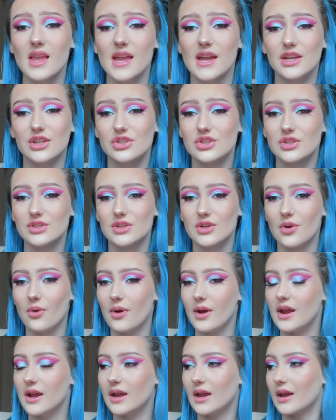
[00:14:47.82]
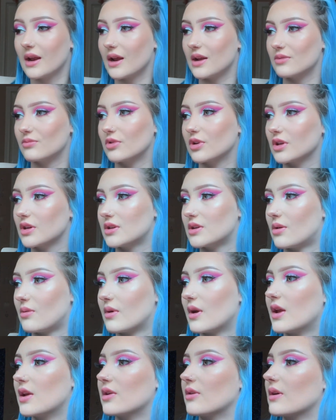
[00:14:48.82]
It's just annoying and I really don't
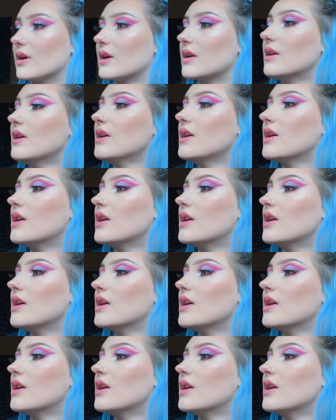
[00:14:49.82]
want to do it.